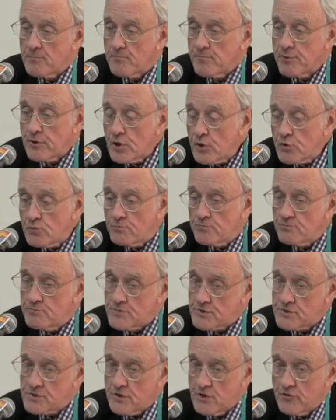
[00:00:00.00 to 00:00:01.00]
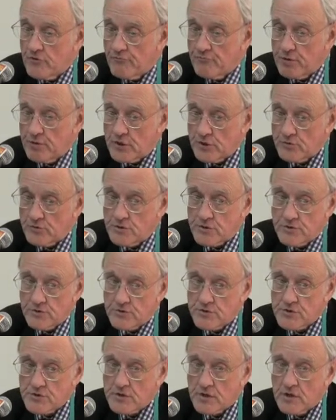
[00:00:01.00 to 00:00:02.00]
Plumes of
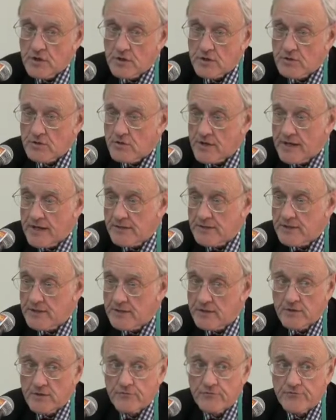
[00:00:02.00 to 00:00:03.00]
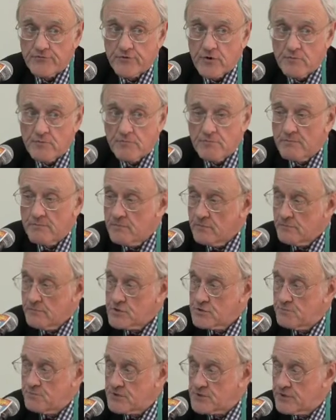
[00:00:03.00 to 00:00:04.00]
pollutants are created from
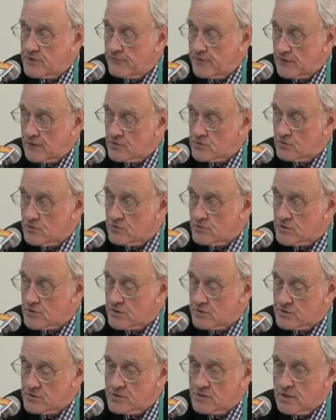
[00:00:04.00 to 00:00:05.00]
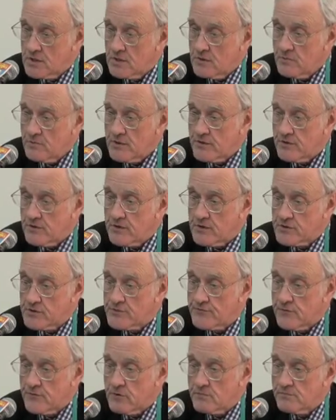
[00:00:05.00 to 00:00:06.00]
specific sources, whether it's
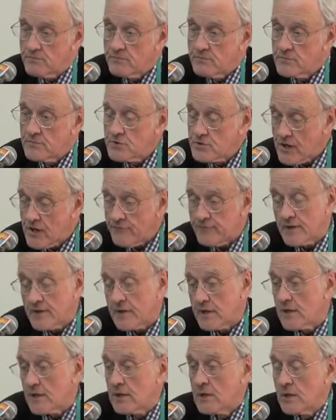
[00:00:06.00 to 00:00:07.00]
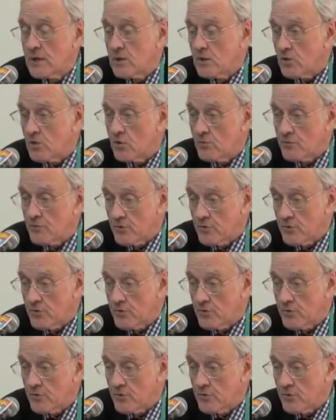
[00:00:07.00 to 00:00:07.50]
from traffic or